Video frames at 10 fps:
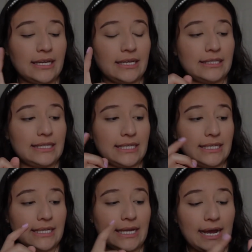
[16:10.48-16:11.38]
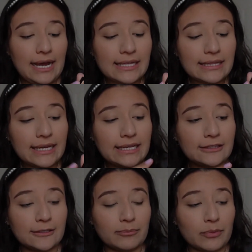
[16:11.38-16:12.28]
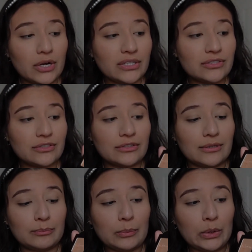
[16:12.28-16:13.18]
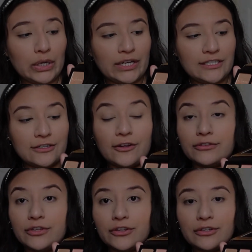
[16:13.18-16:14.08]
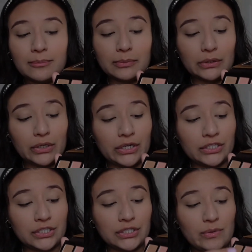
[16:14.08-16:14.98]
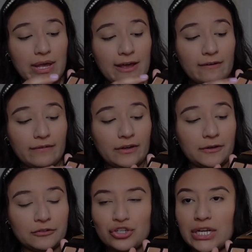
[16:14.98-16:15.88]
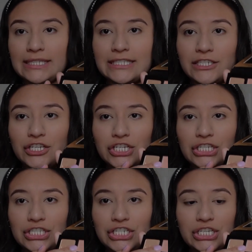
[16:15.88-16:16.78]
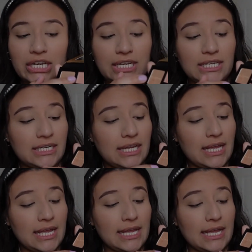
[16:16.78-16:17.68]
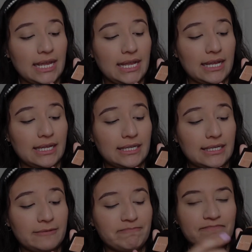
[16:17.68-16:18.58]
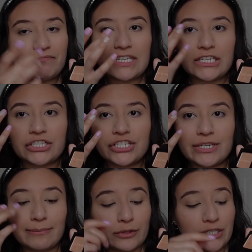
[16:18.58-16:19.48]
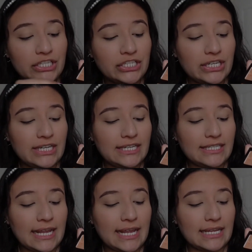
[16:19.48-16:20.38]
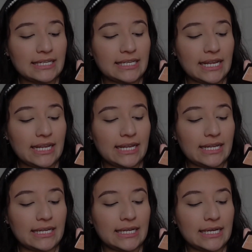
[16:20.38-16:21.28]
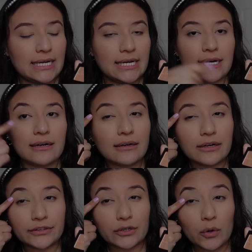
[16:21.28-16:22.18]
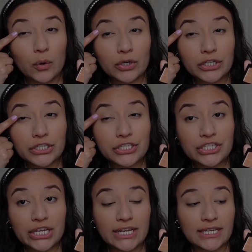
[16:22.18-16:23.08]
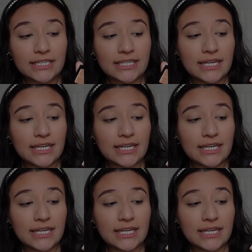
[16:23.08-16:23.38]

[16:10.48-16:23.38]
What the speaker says: the highlight, the bronzer, the blush, another blush. You have a transition shade, a shimmery shade, and a on the corner shade,